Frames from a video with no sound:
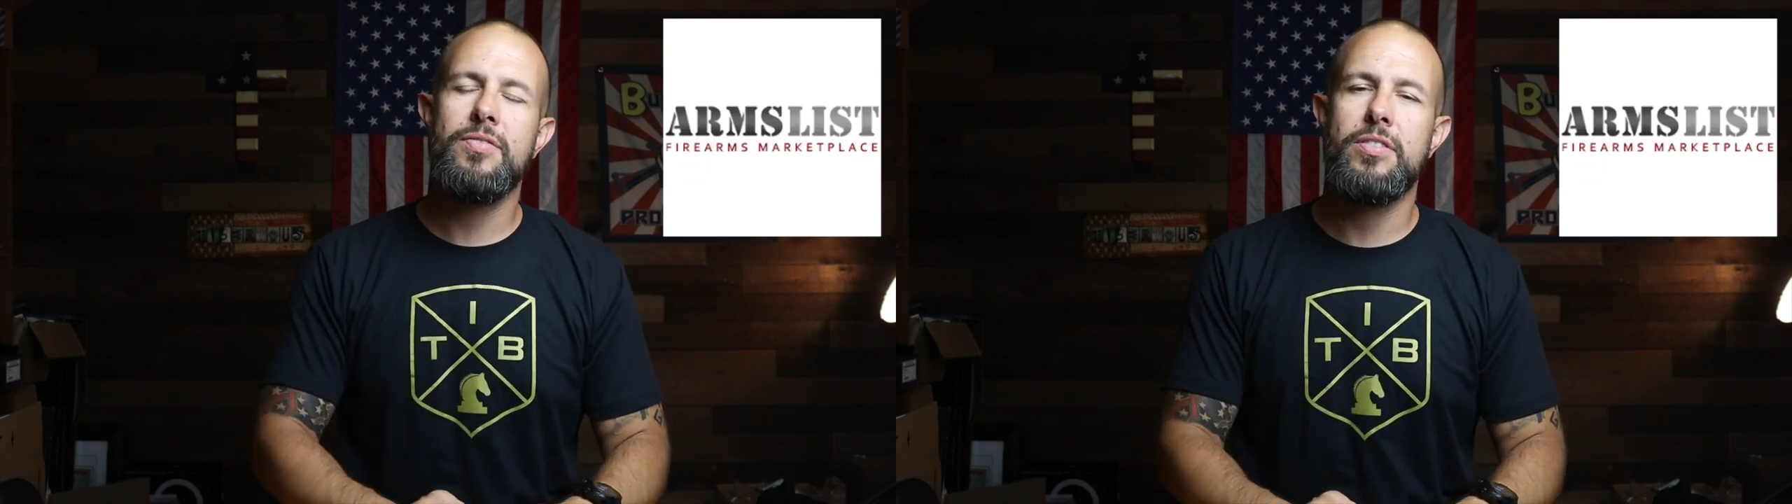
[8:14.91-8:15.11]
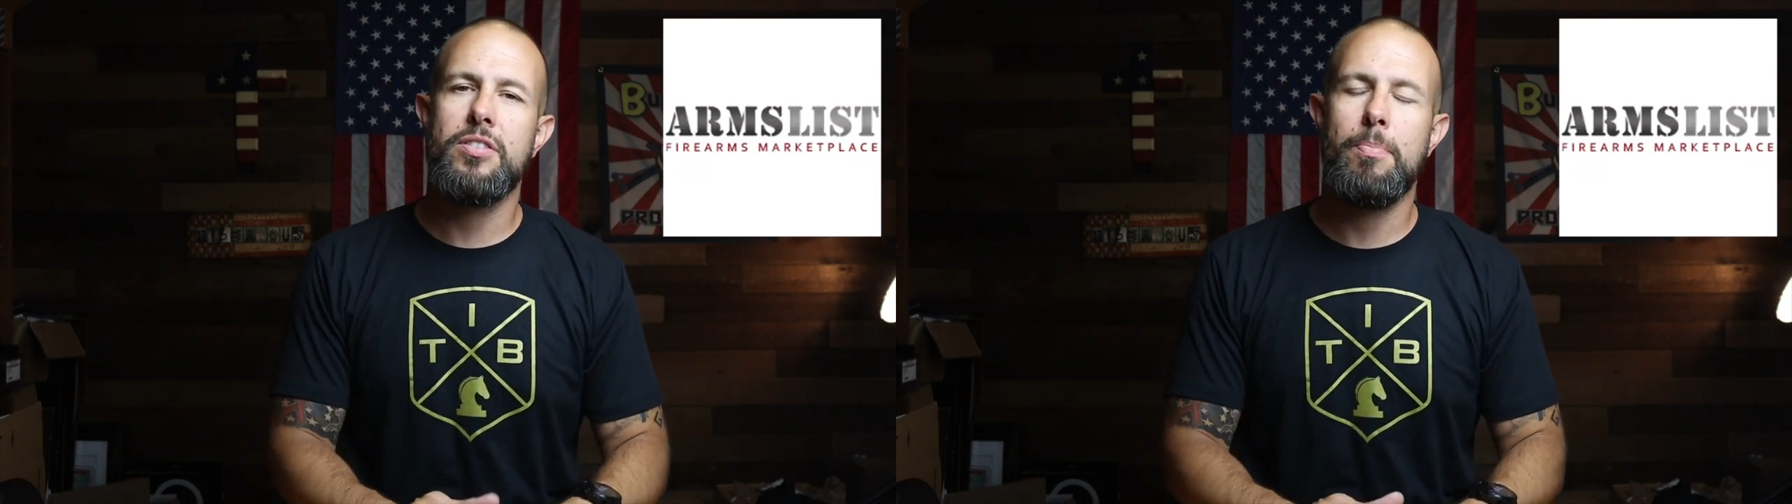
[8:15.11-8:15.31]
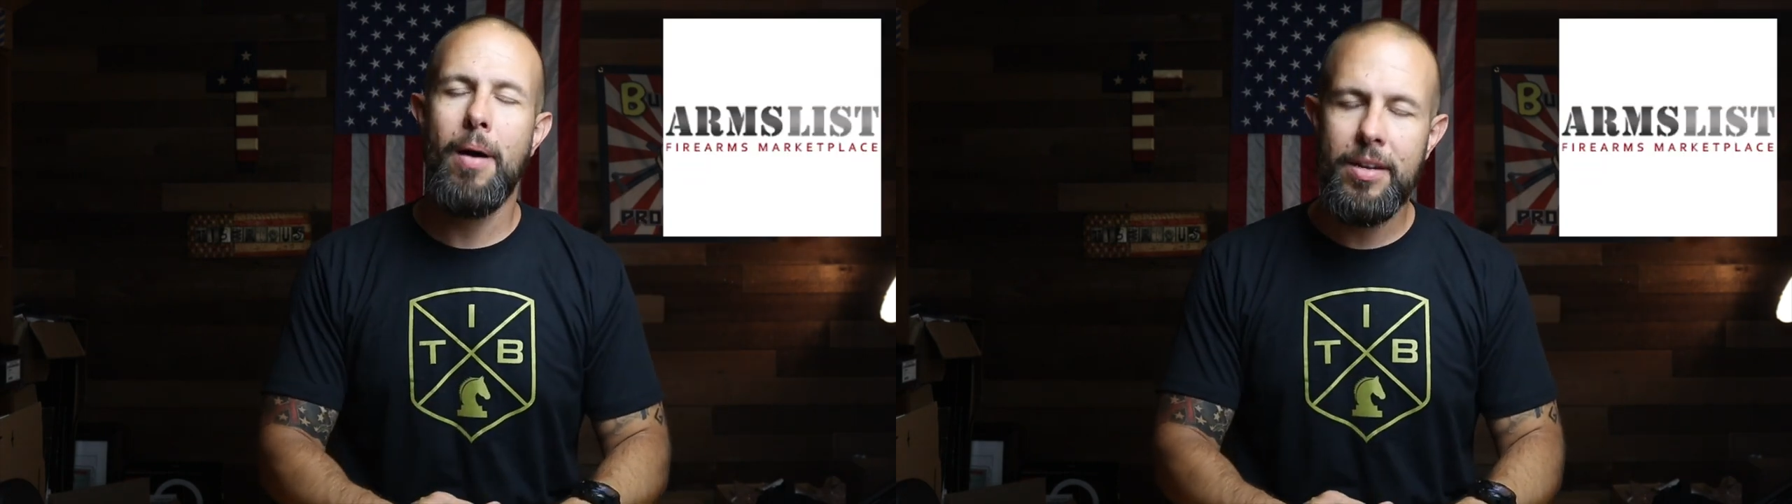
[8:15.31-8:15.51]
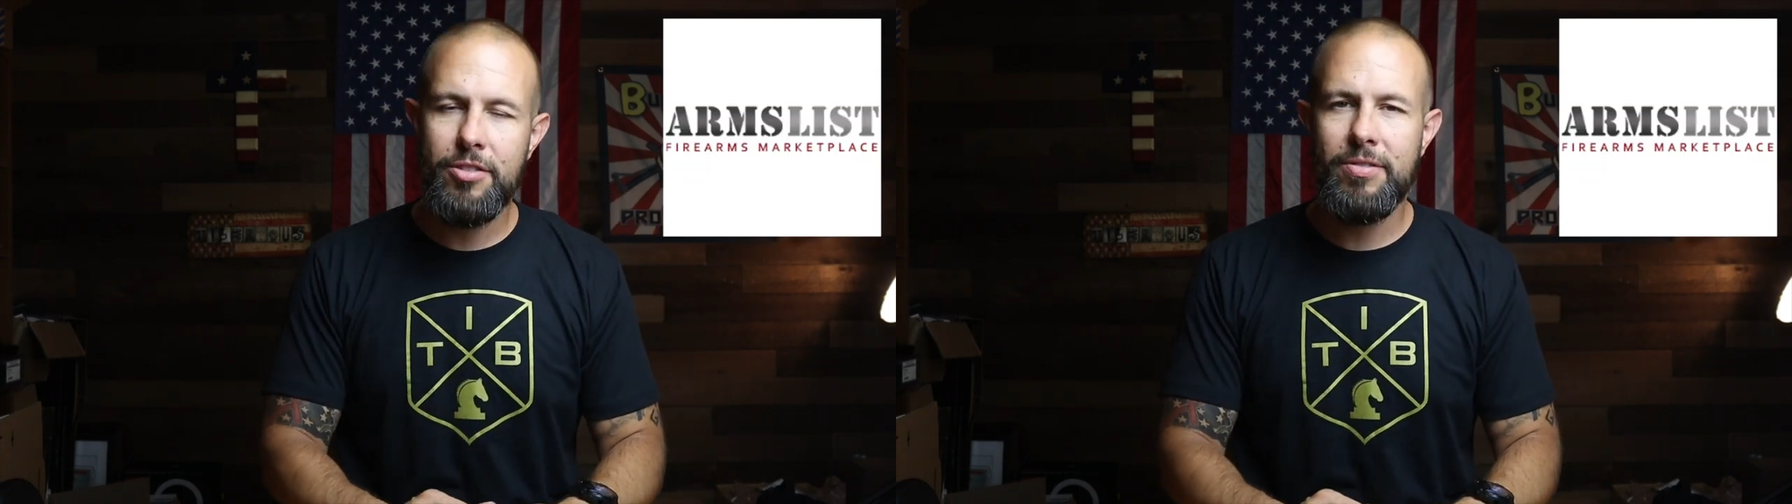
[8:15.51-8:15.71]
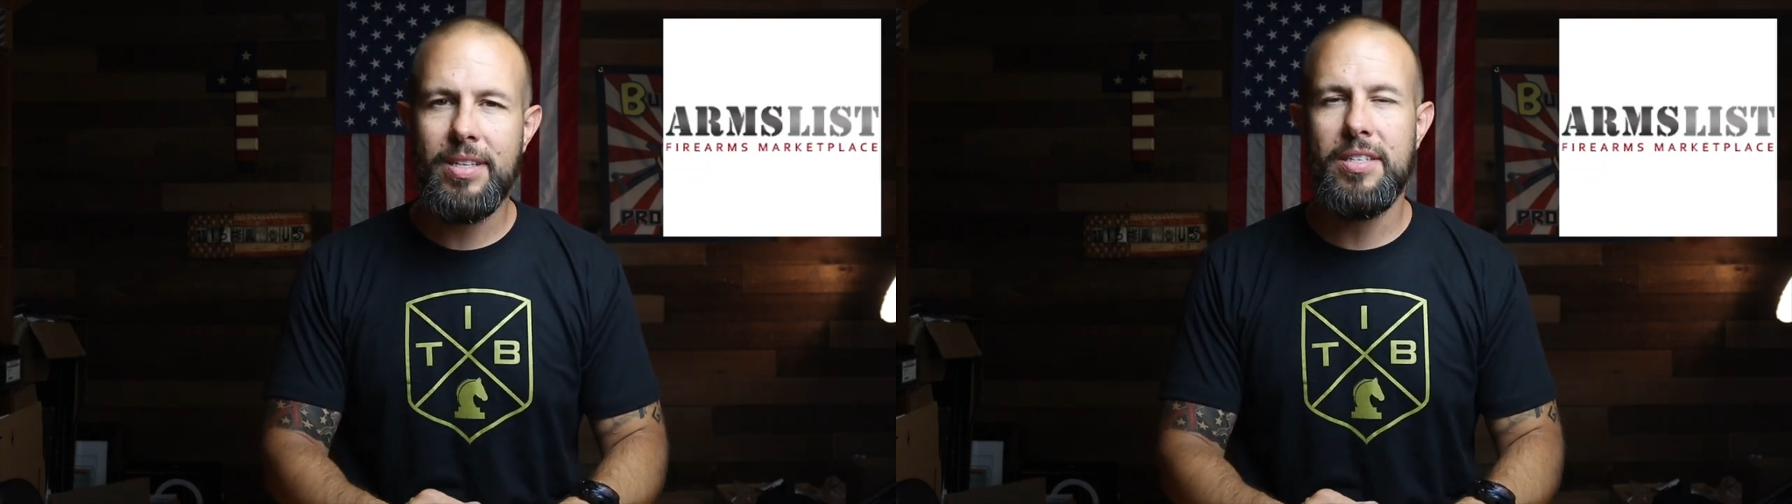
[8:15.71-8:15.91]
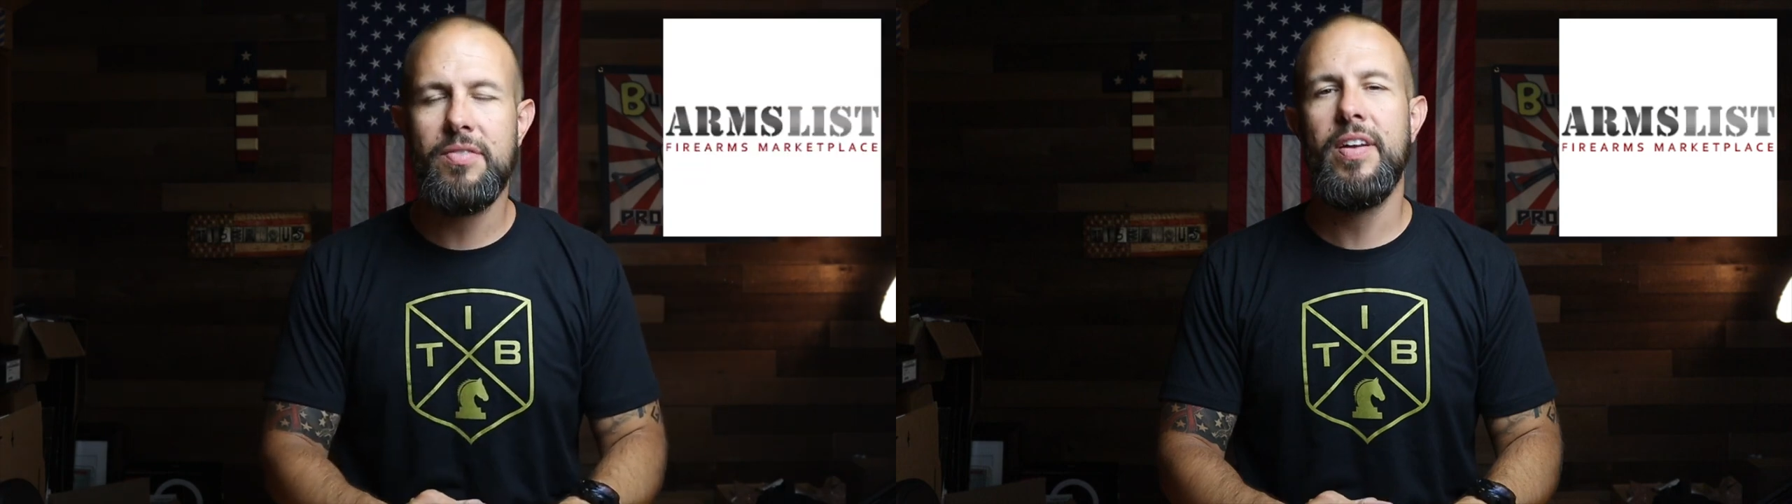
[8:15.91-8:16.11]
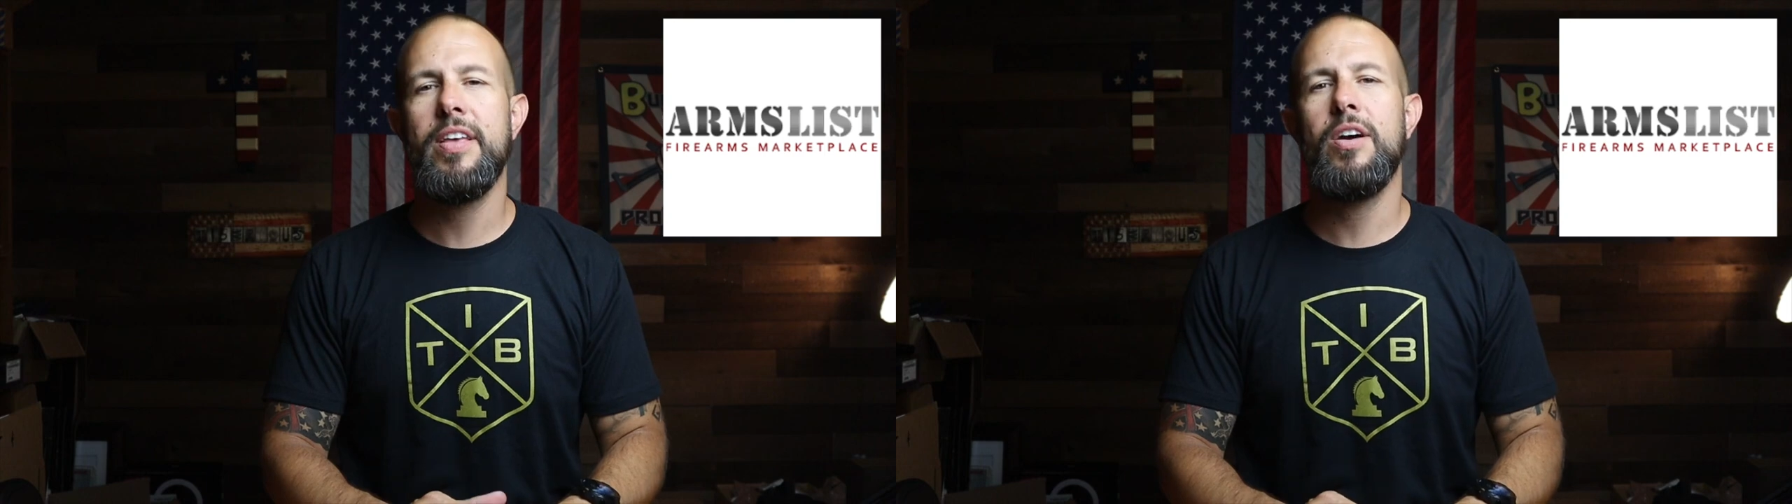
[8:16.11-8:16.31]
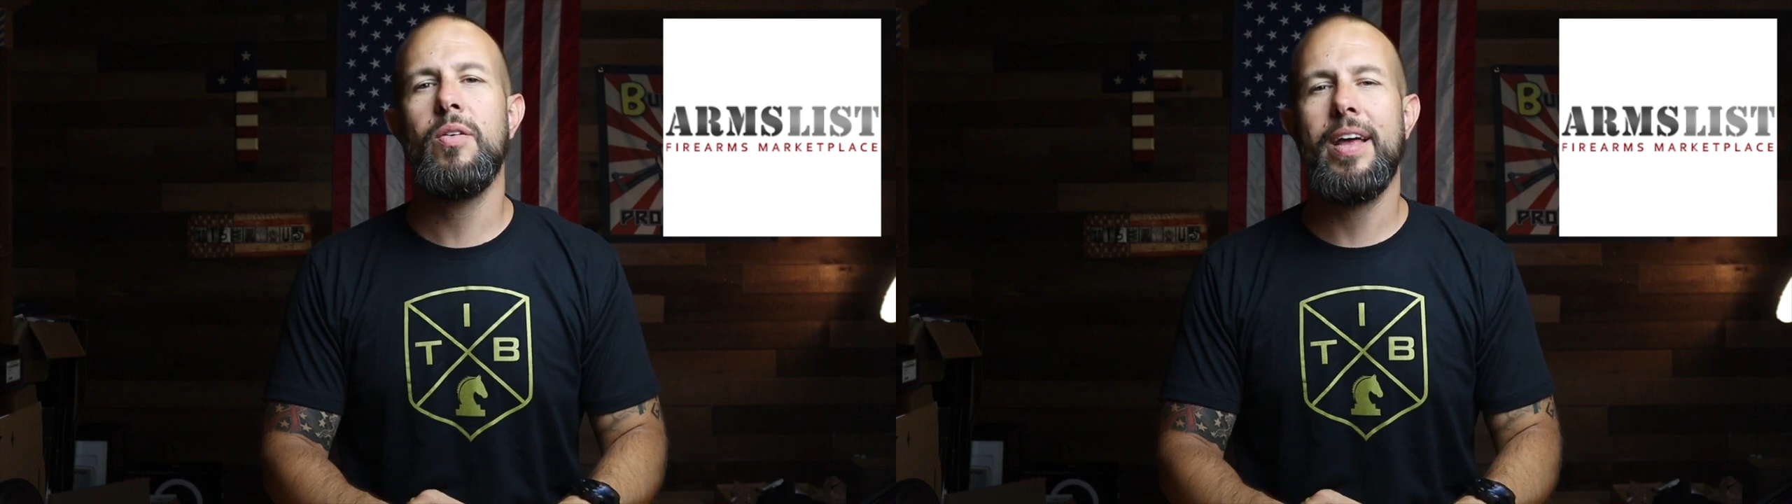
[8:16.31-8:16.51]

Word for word: for sponsoring this video.